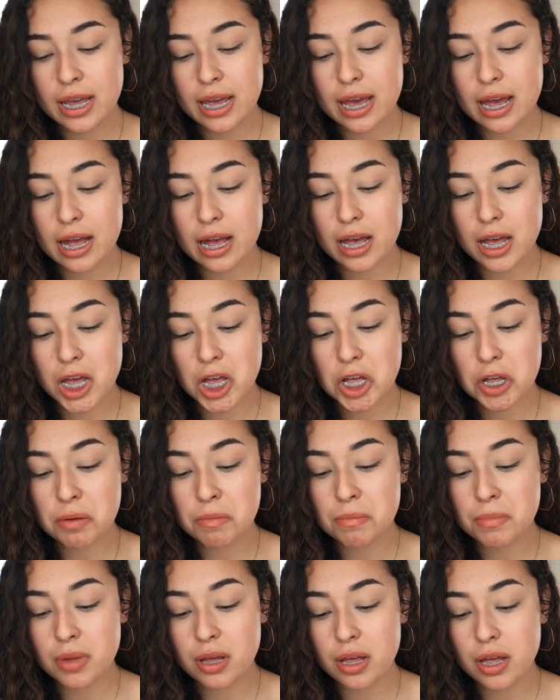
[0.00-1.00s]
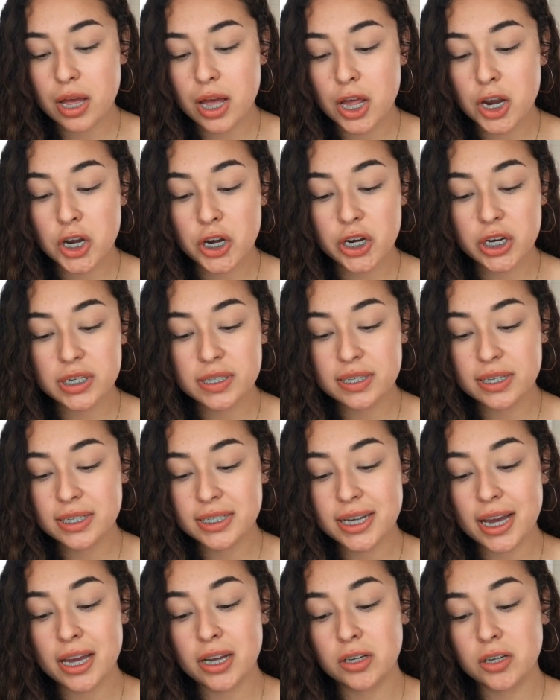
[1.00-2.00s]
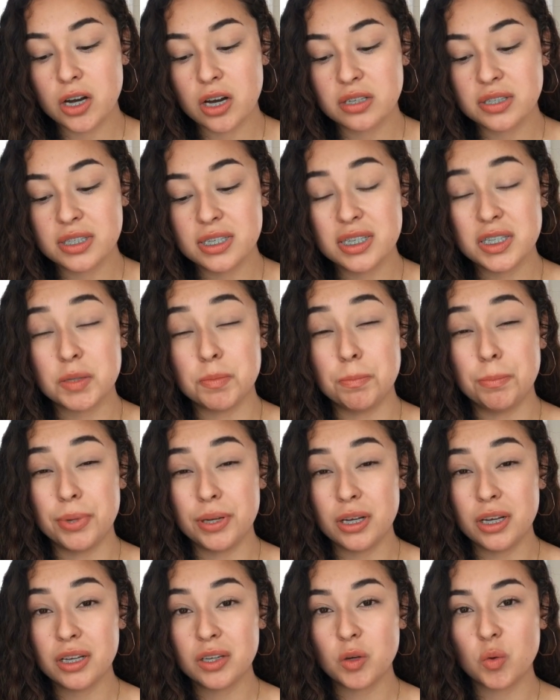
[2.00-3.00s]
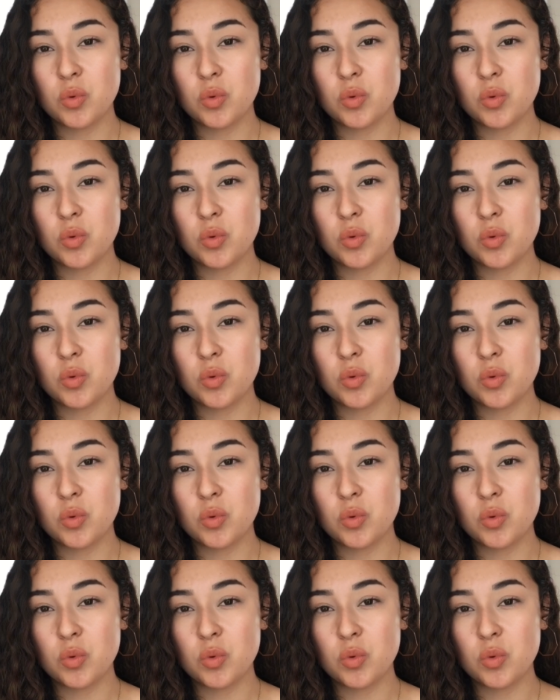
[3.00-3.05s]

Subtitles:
a nursing diagnosis book,